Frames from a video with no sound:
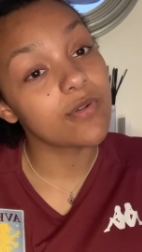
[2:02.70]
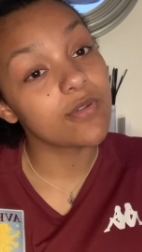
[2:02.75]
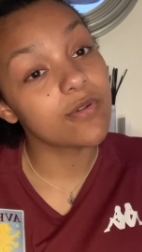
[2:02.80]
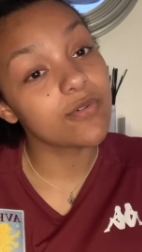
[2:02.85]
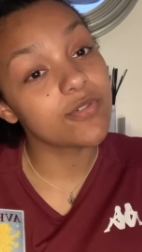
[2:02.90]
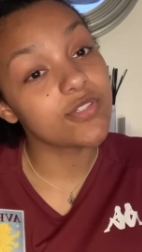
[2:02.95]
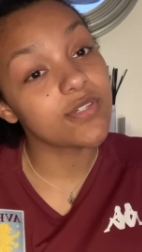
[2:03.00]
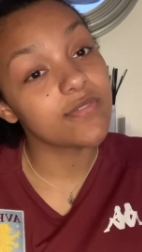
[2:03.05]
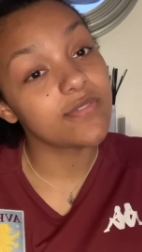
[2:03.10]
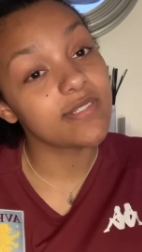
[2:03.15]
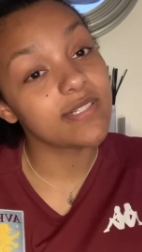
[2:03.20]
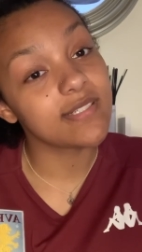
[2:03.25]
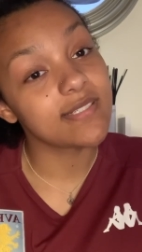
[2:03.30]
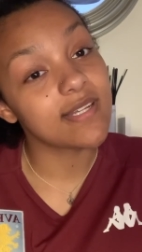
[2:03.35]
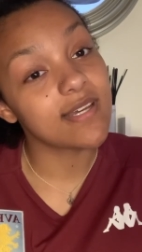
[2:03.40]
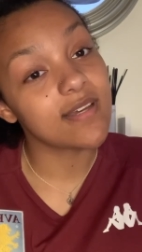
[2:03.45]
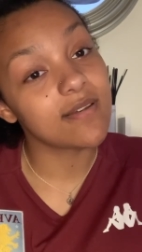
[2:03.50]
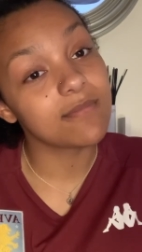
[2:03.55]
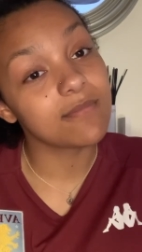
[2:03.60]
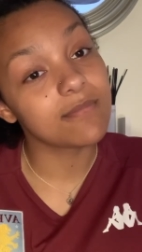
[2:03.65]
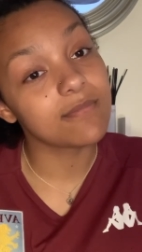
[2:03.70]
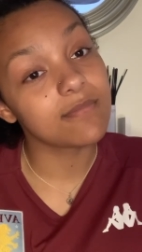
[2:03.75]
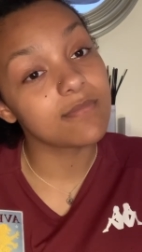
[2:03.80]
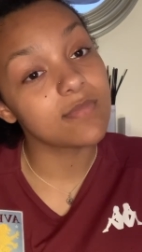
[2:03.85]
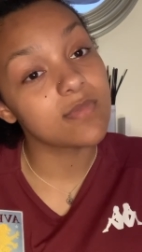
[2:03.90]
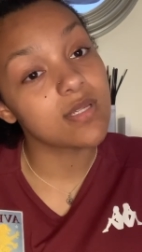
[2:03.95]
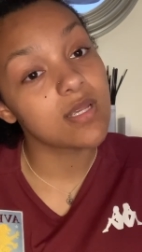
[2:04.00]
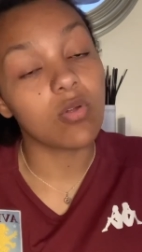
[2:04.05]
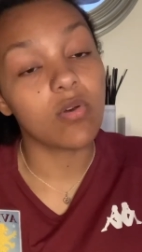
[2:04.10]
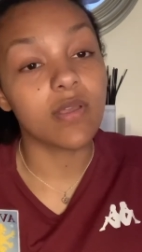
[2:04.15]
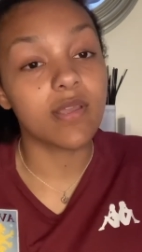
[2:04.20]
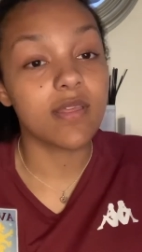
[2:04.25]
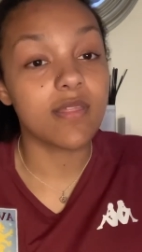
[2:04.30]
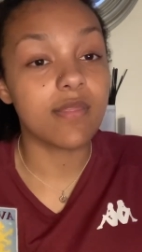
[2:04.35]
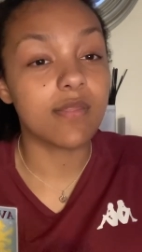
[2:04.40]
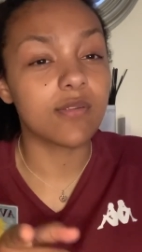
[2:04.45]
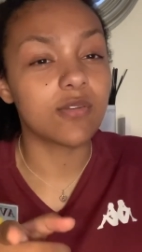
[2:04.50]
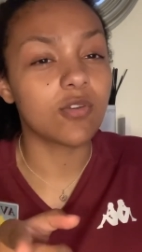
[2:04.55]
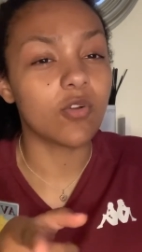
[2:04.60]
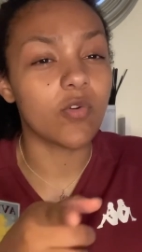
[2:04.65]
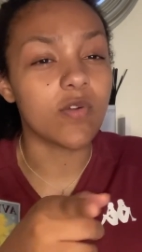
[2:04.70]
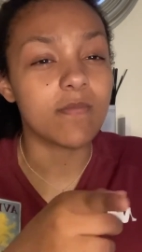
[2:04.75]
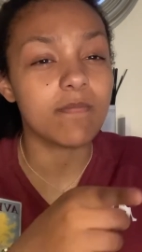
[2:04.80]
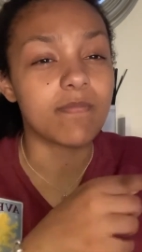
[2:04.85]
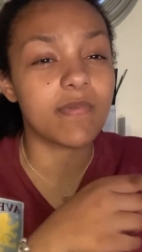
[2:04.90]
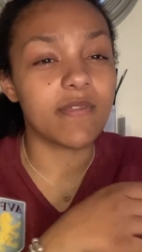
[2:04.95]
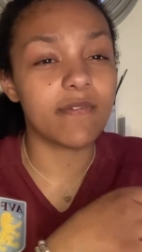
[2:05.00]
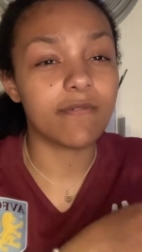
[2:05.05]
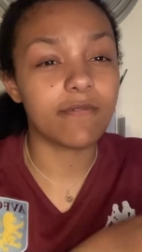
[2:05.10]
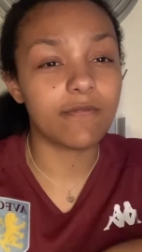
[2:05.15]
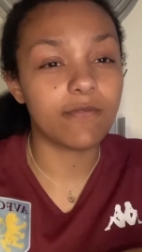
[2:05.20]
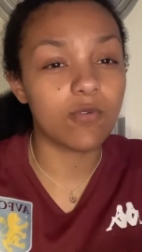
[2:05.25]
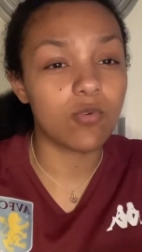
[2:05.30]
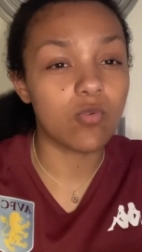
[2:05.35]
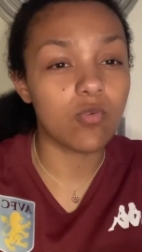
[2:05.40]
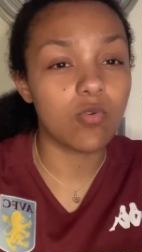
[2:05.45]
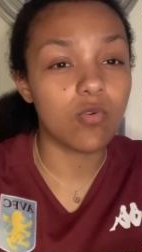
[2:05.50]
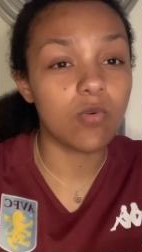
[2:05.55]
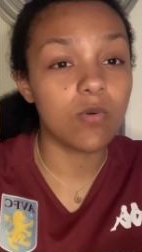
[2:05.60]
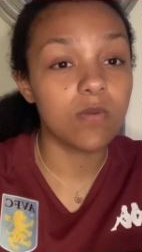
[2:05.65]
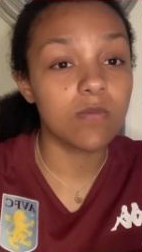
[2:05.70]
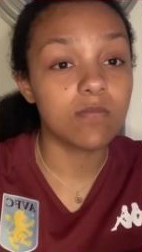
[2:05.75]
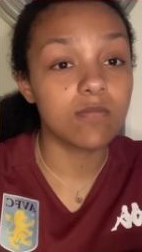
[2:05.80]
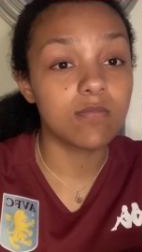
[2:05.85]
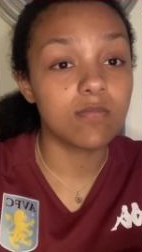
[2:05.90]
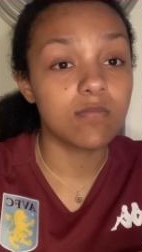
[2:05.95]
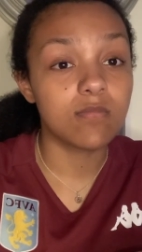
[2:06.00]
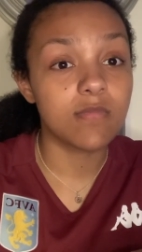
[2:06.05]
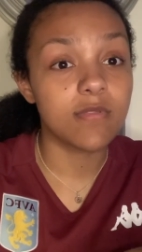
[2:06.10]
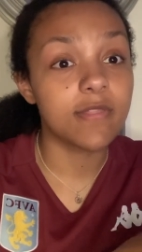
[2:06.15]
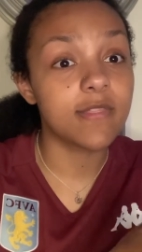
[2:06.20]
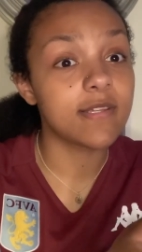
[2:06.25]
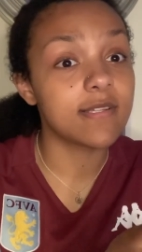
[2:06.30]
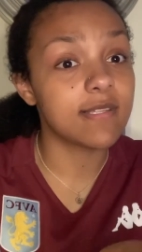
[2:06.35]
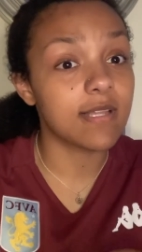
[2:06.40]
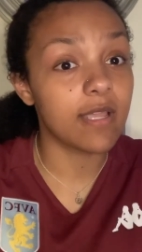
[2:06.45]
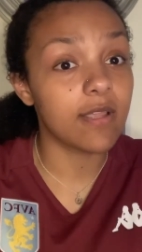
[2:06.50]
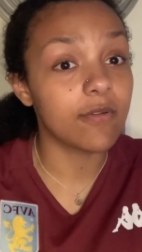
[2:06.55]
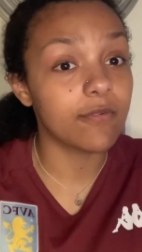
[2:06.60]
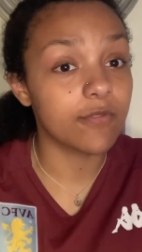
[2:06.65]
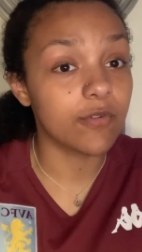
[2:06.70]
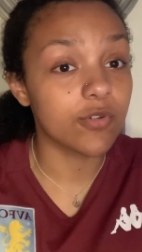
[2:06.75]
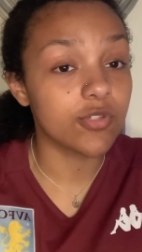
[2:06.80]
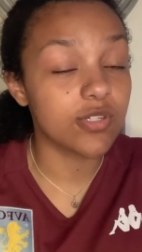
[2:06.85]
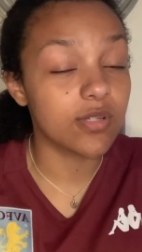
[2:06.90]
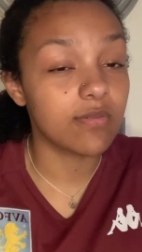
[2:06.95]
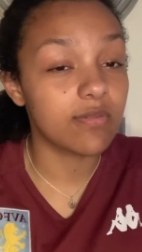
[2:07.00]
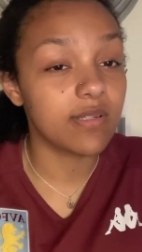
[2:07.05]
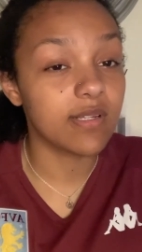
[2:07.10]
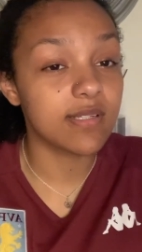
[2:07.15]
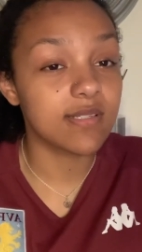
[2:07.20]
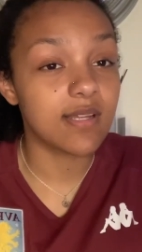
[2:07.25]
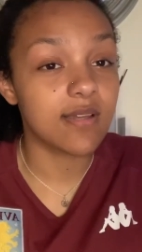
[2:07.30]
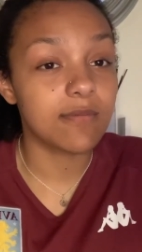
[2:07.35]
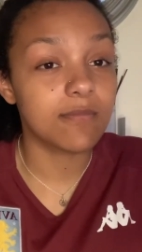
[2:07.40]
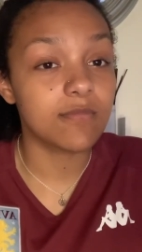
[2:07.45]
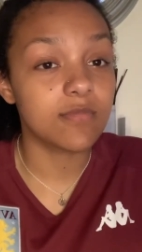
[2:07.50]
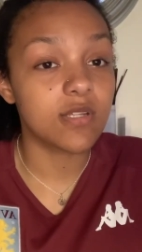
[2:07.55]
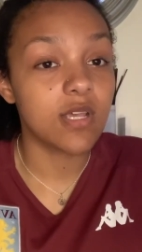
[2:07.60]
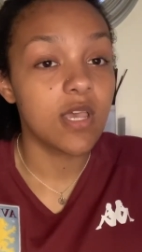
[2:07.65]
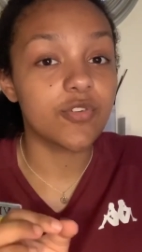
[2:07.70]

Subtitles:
your shifting attempt, like the night before the day of your shifting attempt.